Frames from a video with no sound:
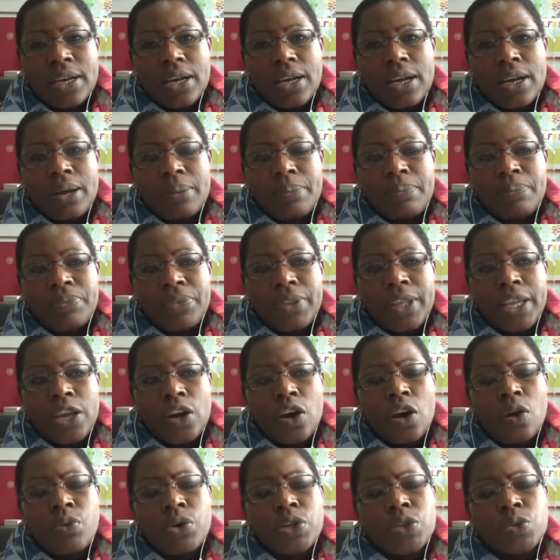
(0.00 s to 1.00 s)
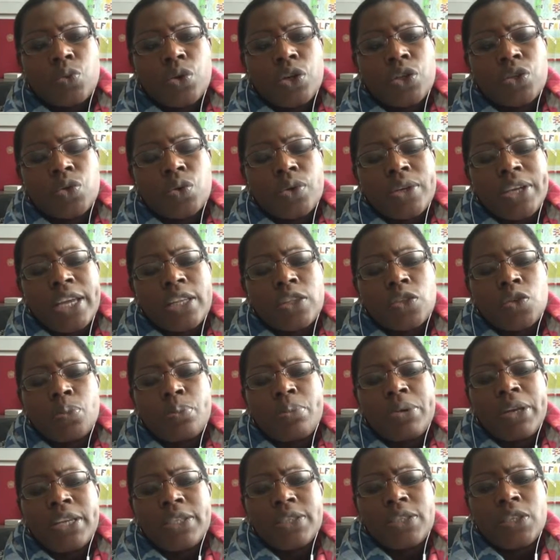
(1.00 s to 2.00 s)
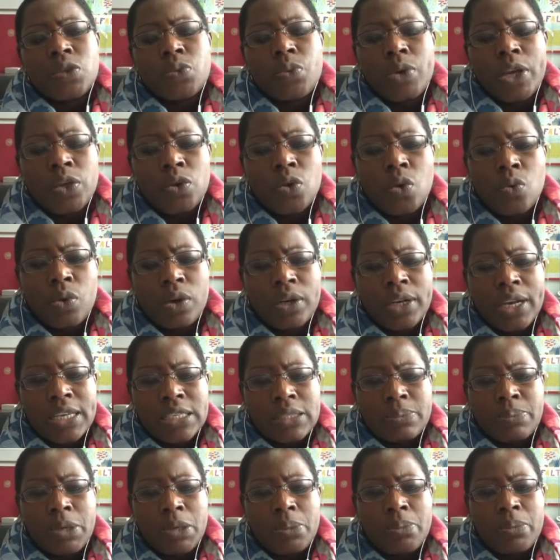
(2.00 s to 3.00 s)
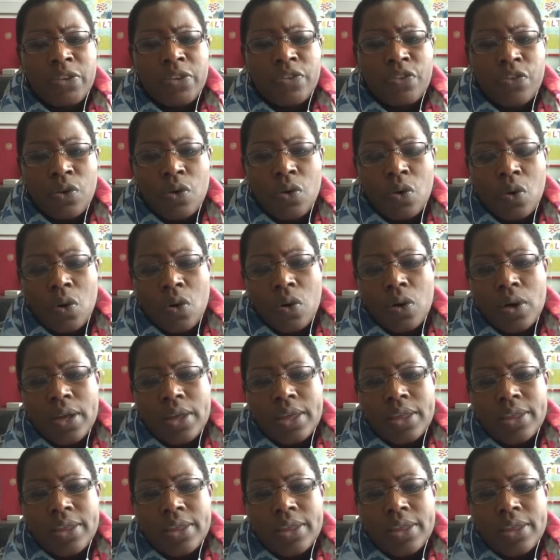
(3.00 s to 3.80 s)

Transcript: they always want to get to places where no one has been before.